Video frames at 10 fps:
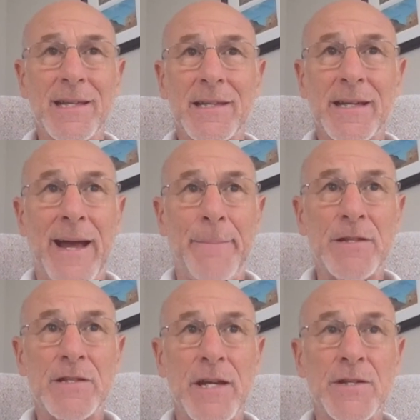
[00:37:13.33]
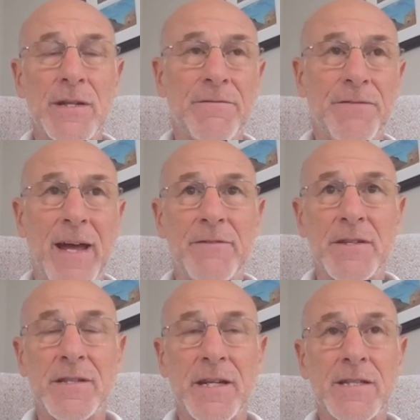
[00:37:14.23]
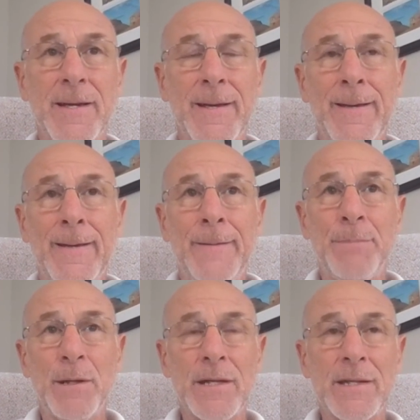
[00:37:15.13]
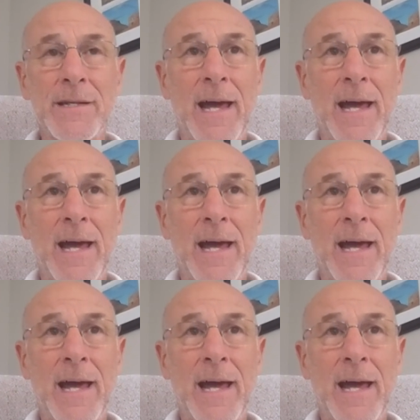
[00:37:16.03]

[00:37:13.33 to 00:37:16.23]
think the compensation at $5 to $6 billion,